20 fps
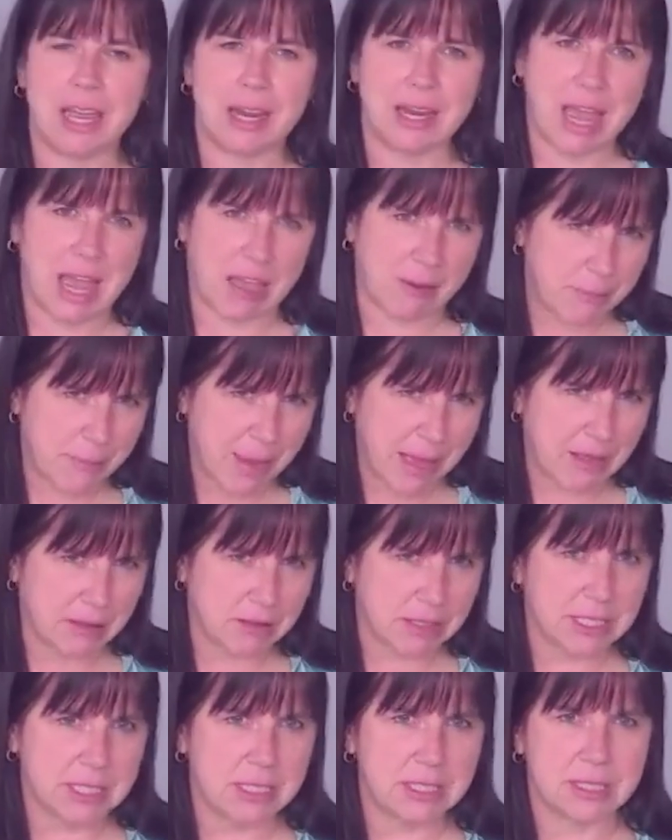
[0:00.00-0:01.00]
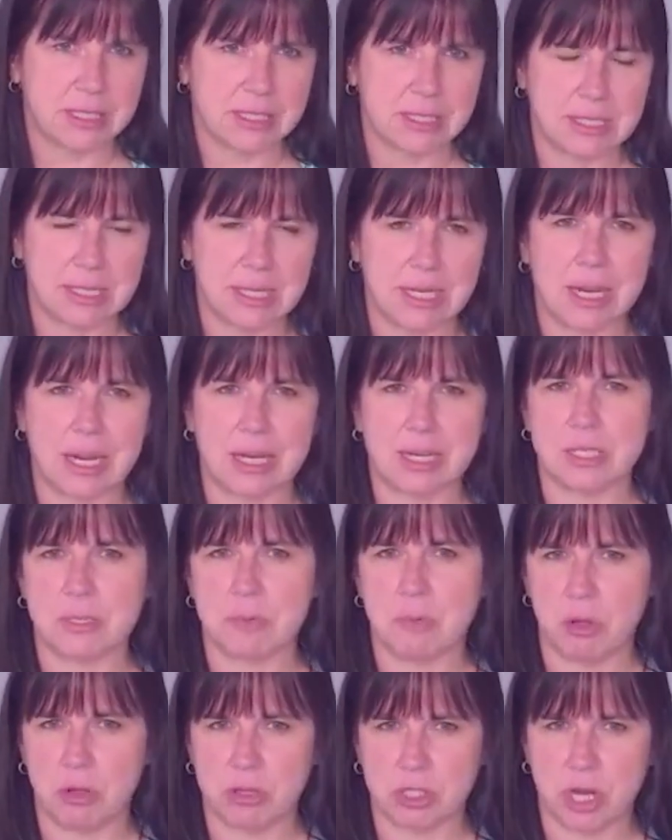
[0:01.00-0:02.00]
and have balance to sit at a
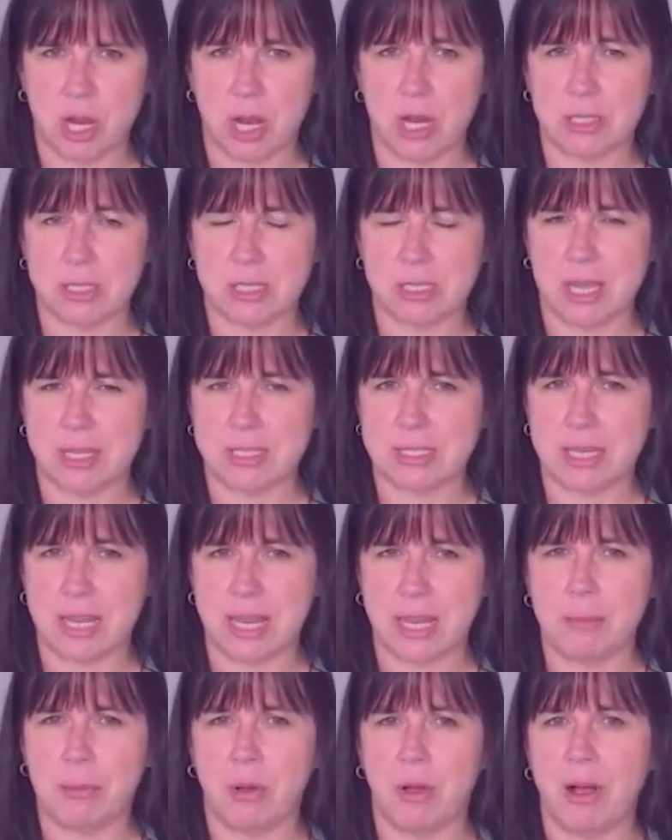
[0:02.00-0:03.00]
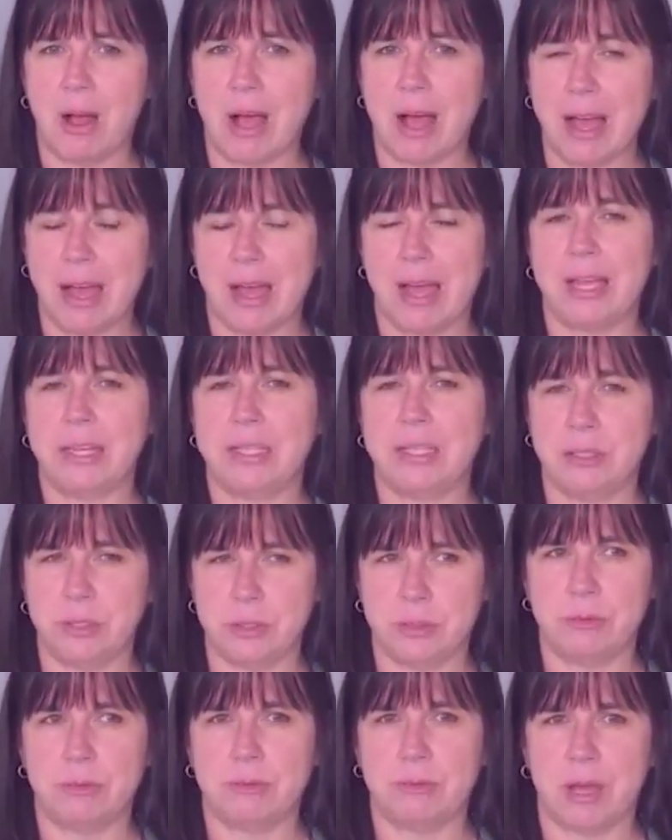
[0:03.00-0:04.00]
small child sized table, I
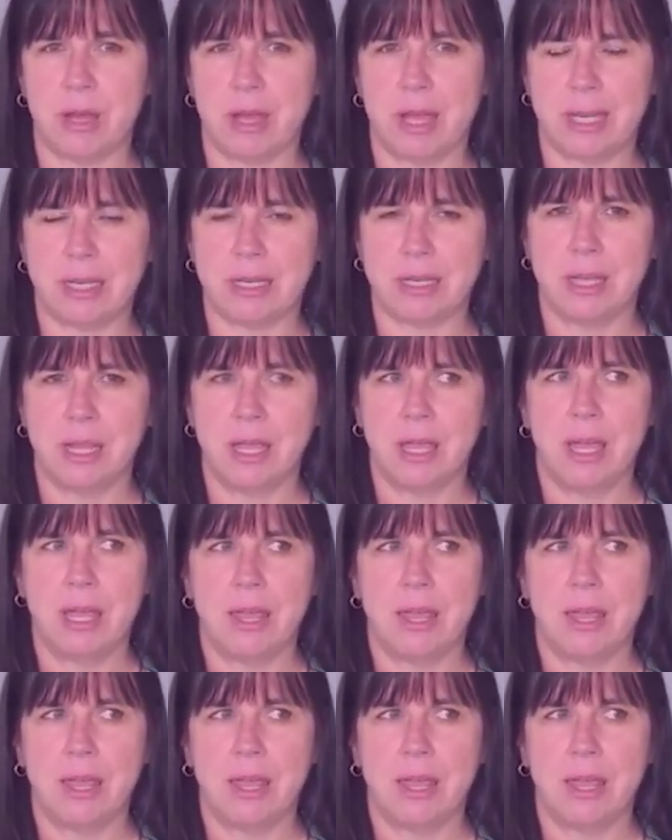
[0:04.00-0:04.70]
do find